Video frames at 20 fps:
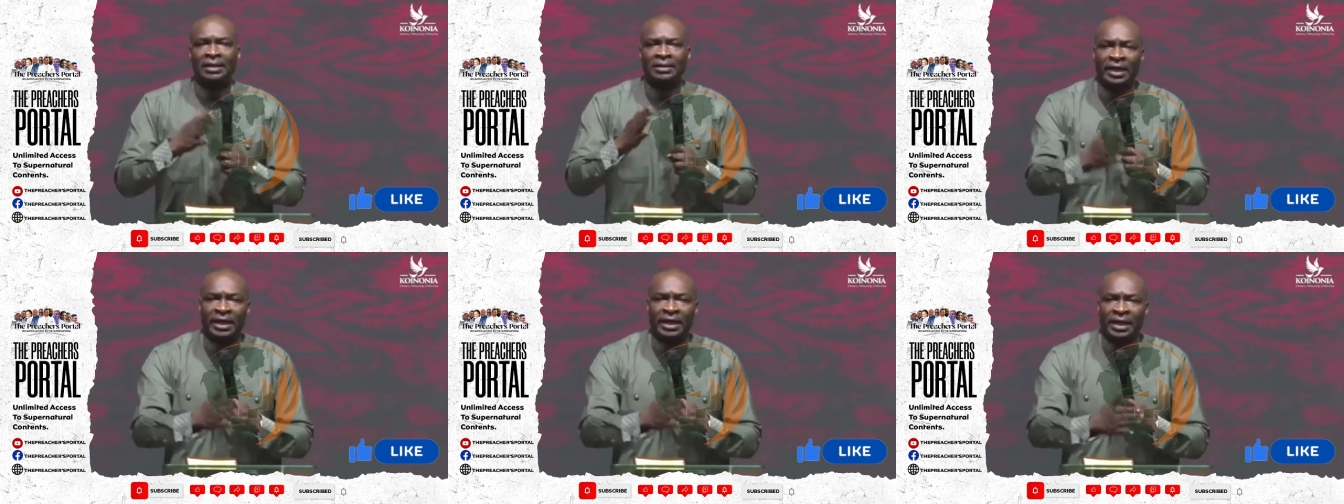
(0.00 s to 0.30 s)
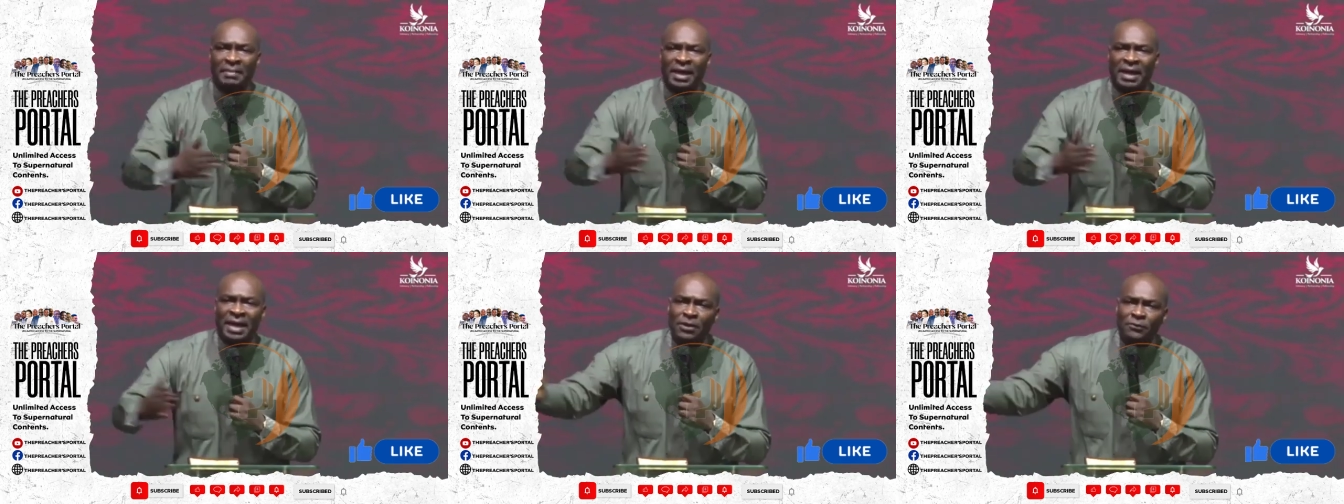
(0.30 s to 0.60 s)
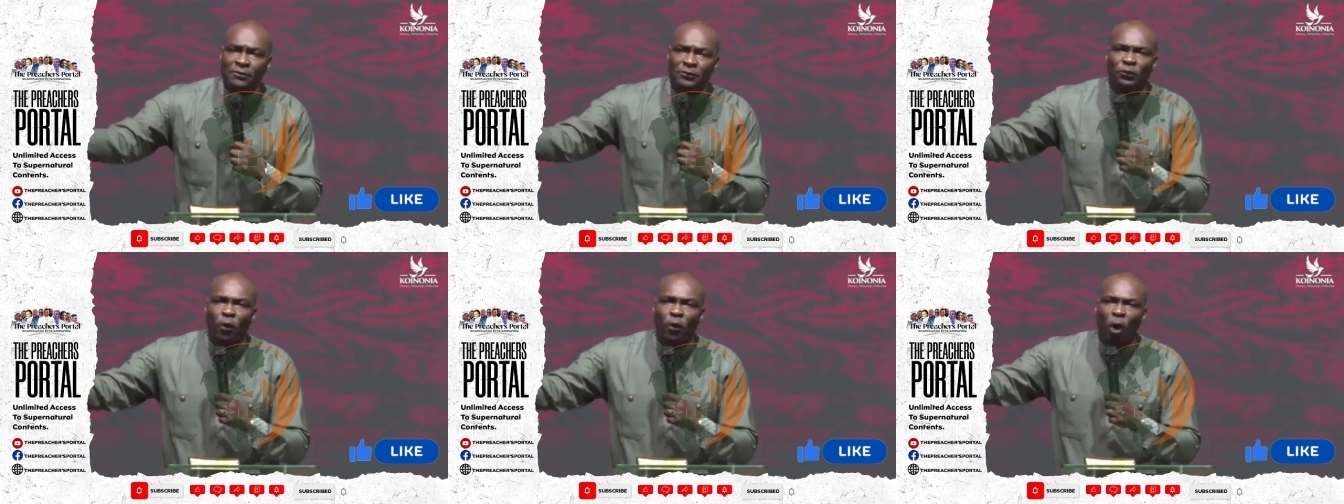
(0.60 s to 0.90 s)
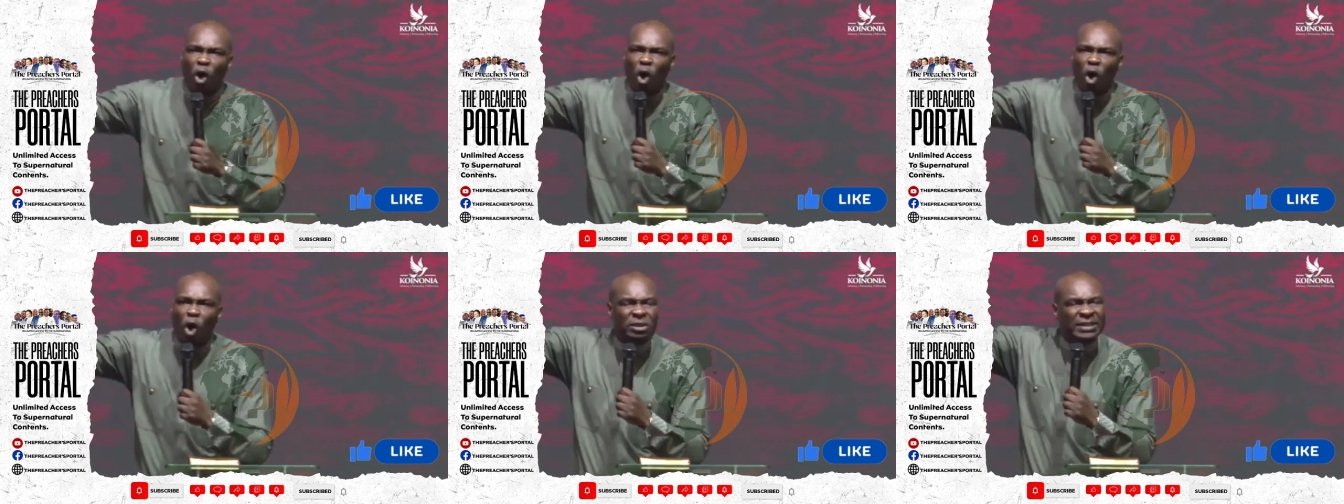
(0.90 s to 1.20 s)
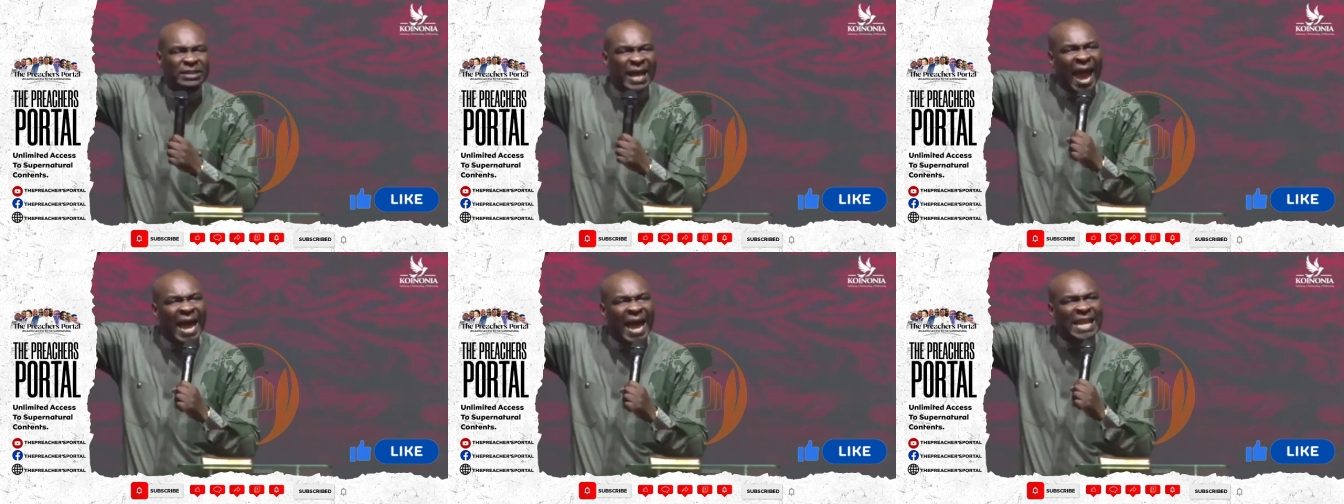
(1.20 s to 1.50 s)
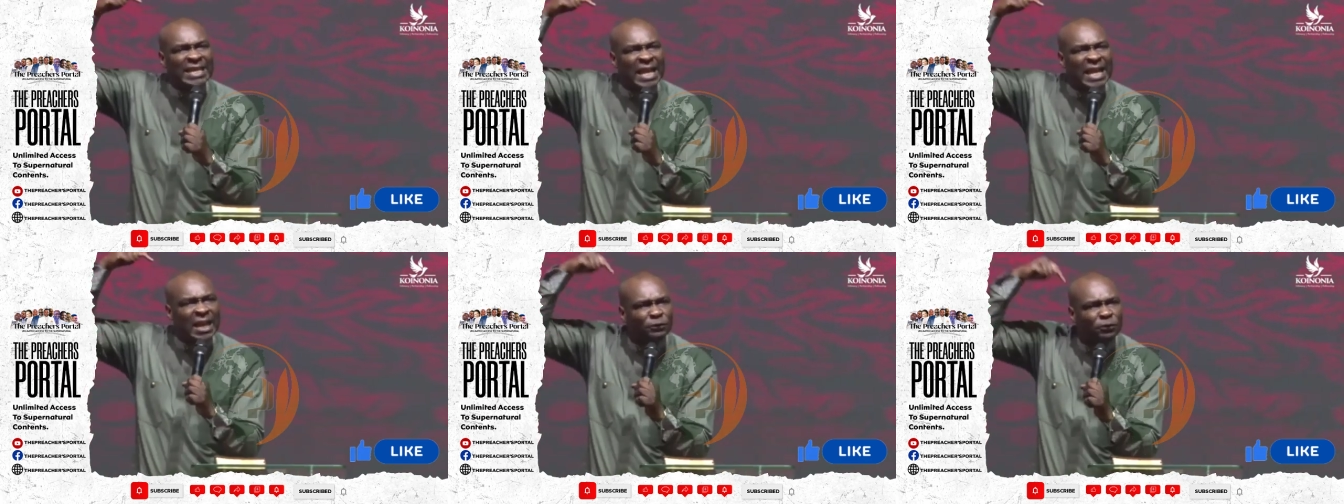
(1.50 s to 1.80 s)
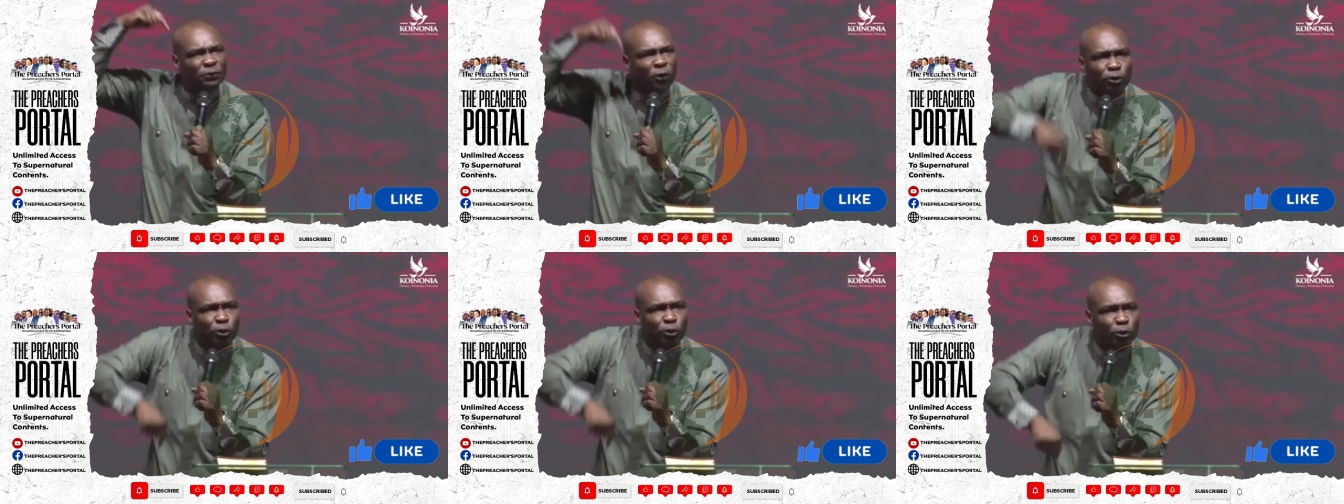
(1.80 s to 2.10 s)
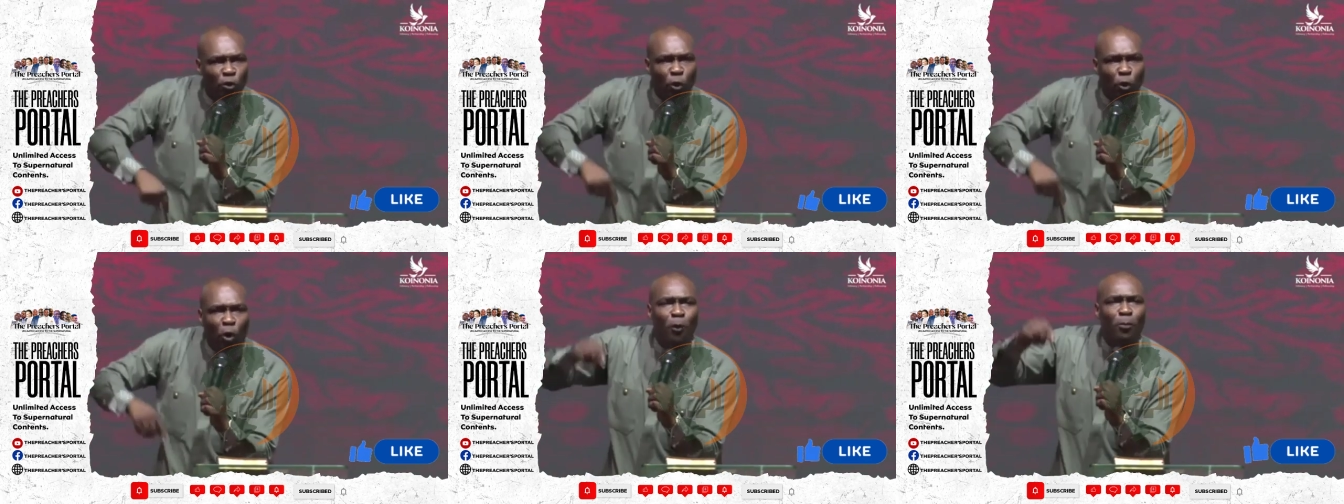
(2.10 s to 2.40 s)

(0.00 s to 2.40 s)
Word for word: the remaining four cause headache for you you